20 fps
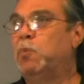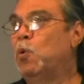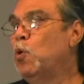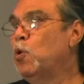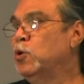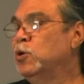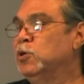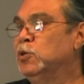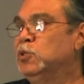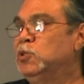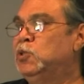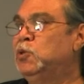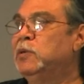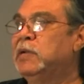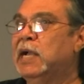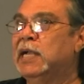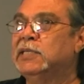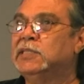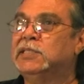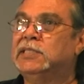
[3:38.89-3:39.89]
borders, you
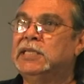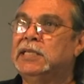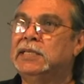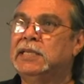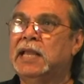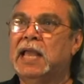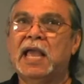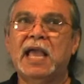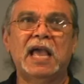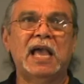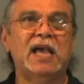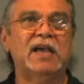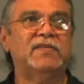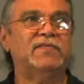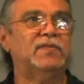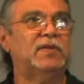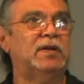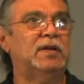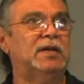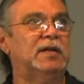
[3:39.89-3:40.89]
guys didn't
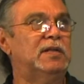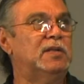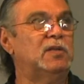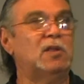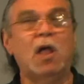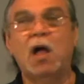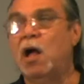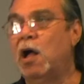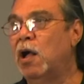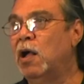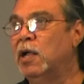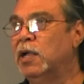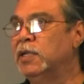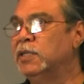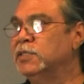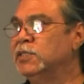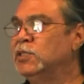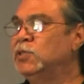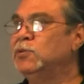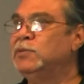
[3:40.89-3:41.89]
have
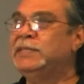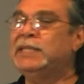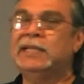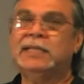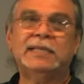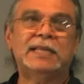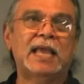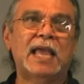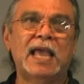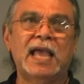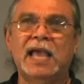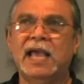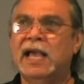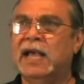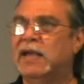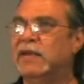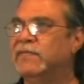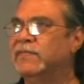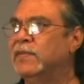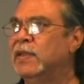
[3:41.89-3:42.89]
laws, you didn't
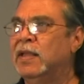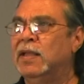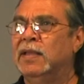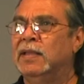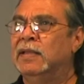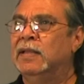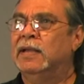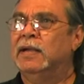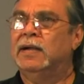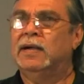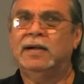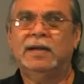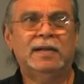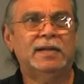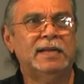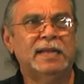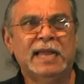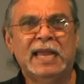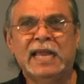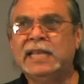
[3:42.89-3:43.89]
have
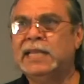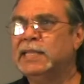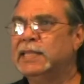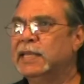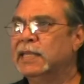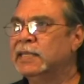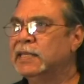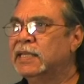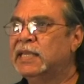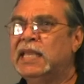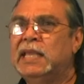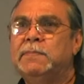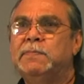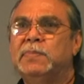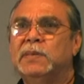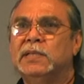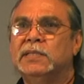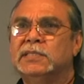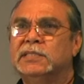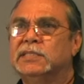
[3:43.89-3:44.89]
anything to keep
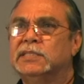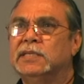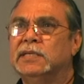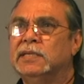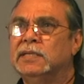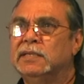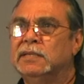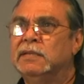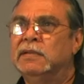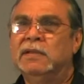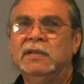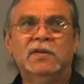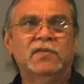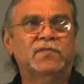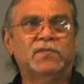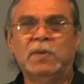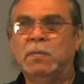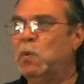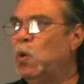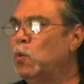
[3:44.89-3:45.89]
us
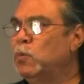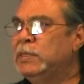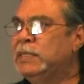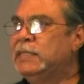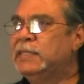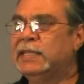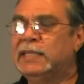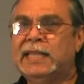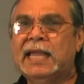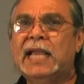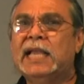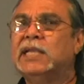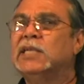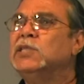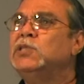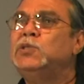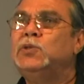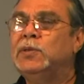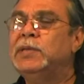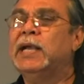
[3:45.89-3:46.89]
from owning the land,
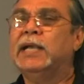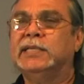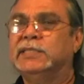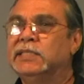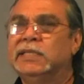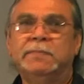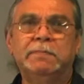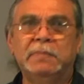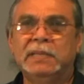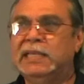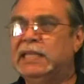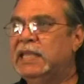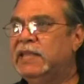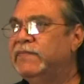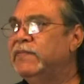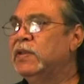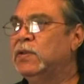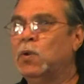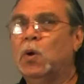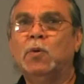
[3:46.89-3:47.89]
because you guys didn't
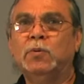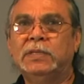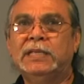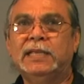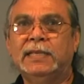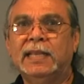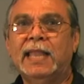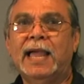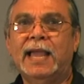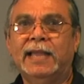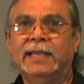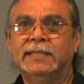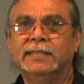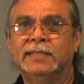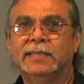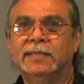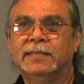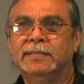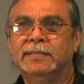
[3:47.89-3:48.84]
believe in owning land.